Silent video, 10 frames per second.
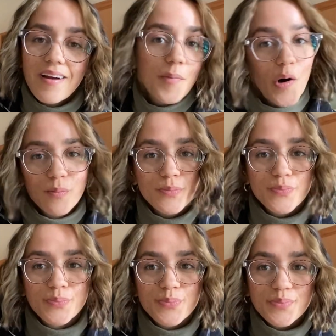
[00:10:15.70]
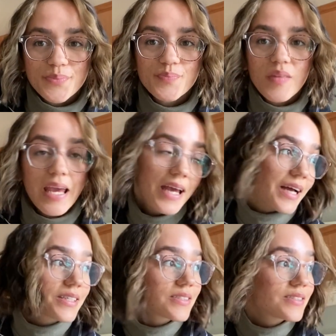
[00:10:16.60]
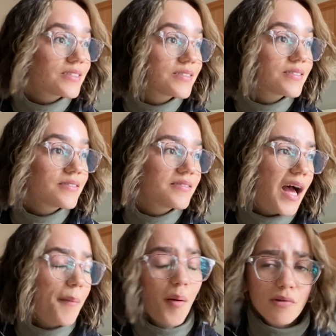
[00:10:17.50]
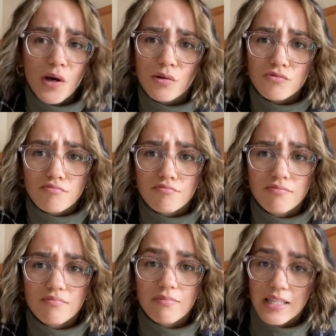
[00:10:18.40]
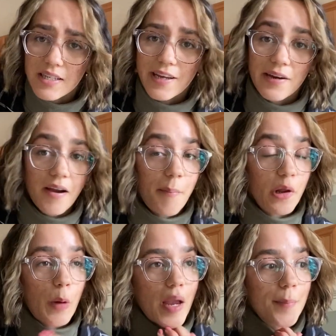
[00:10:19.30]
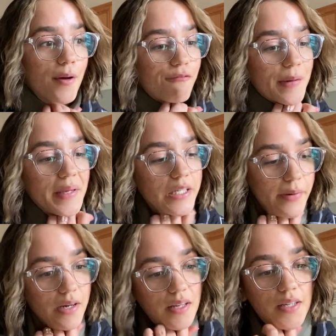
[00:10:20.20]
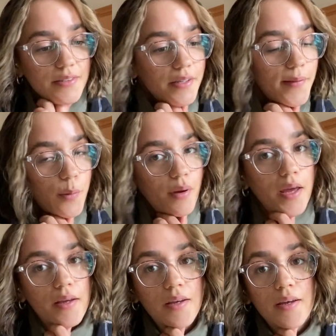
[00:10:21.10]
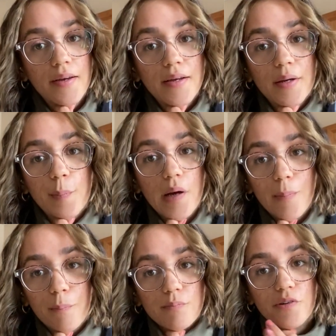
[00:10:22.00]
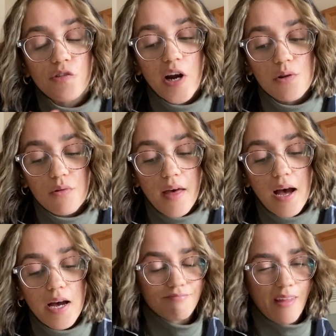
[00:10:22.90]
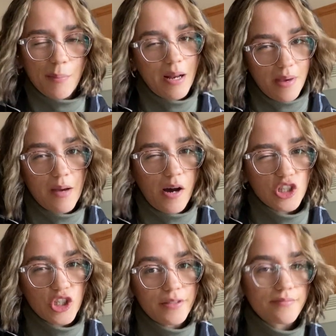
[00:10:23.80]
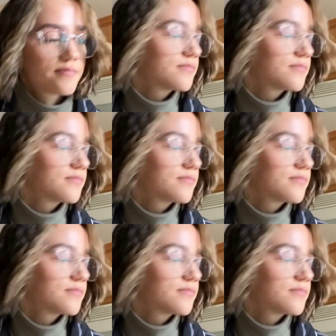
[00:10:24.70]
I'm home, and I'm home alone. Nick's not here. I'm gonna go pick him up from his parents' house in a little bit. But before I do that, I'm gonna make a matcha.